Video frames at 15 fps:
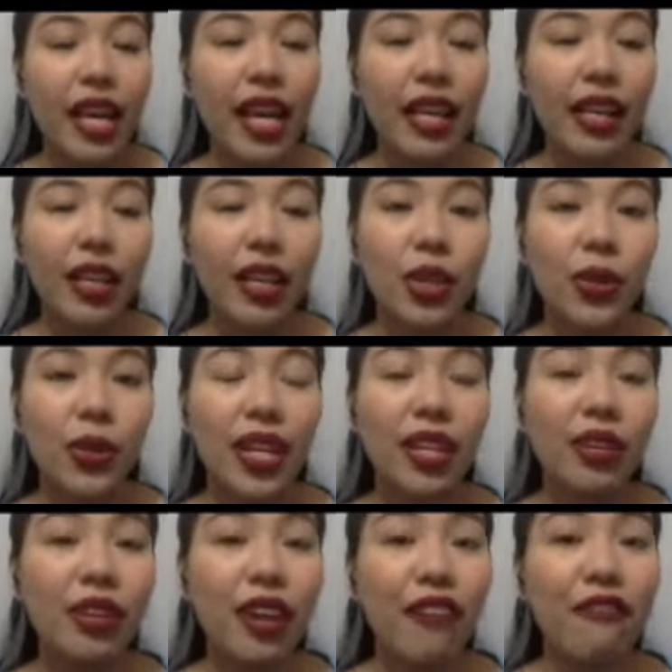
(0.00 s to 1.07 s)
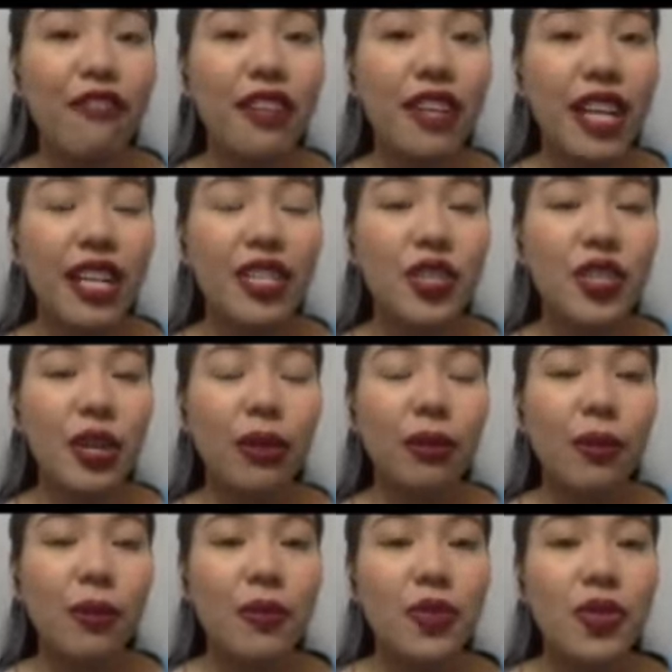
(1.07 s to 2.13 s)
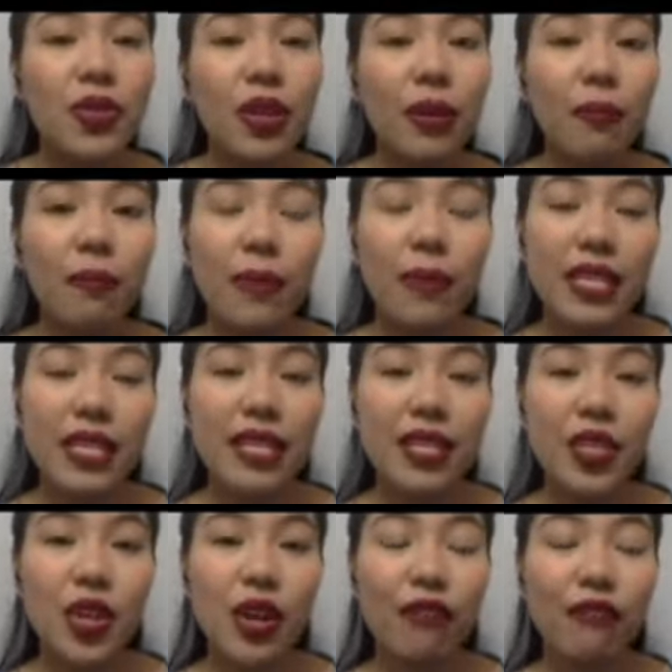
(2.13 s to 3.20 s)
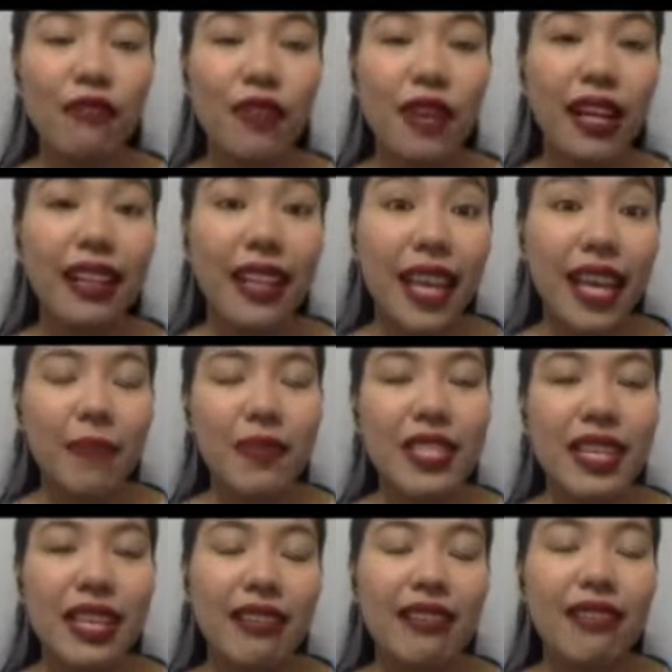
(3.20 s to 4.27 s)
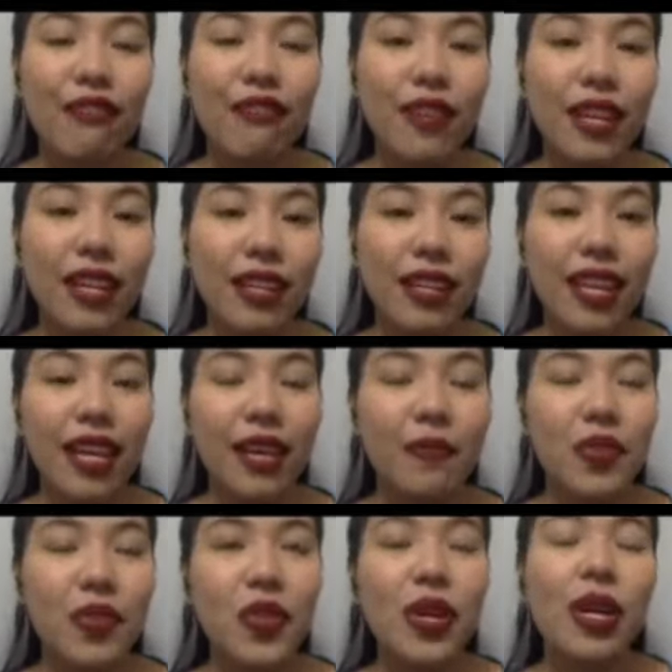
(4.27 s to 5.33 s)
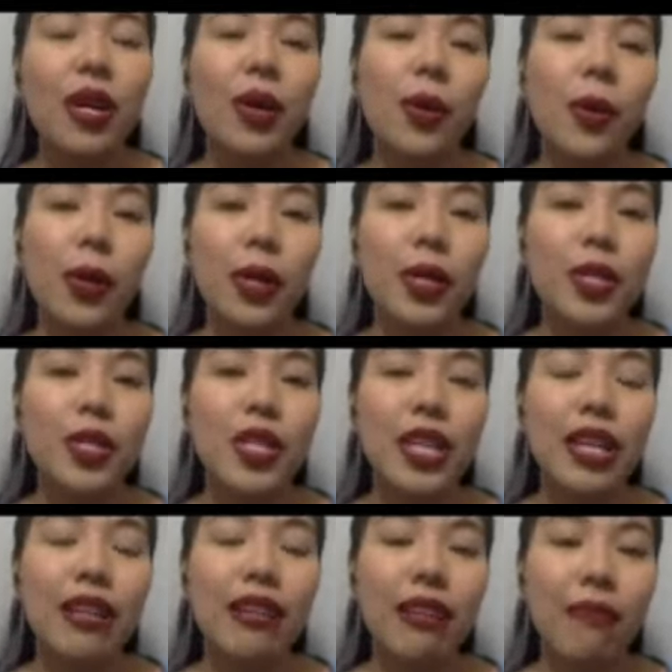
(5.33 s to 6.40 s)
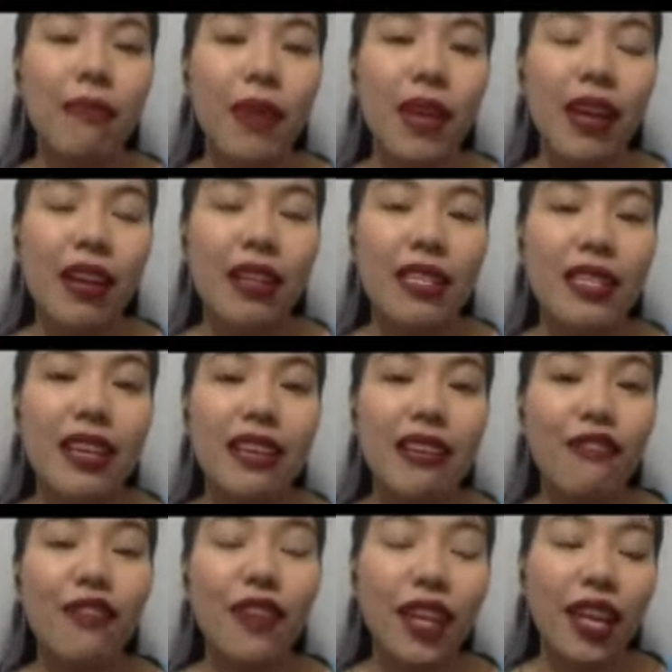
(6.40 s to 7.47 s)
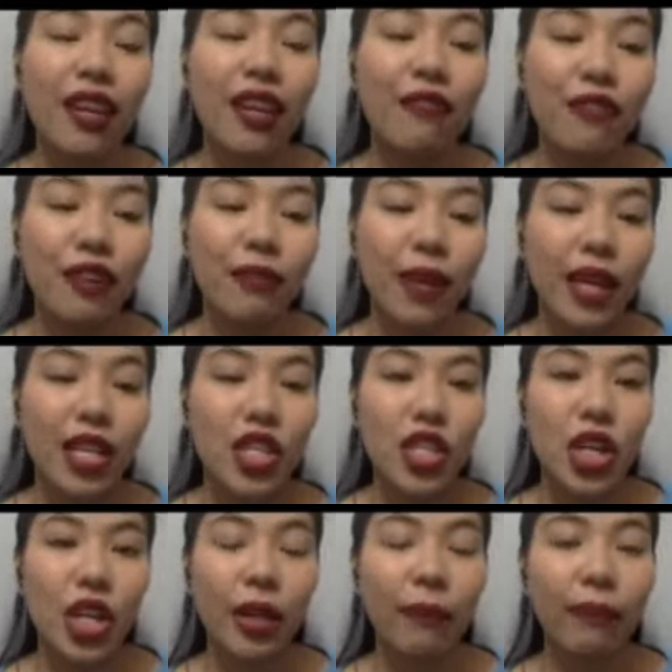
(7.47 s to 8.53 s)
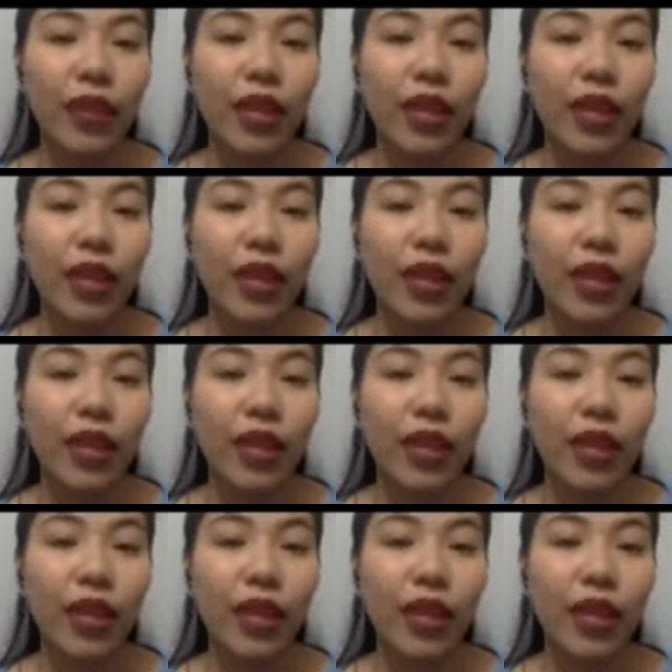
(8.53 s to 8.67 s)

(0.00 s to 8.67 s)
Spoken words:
And you can reference those pieces of claims, scientific claims, or scientific information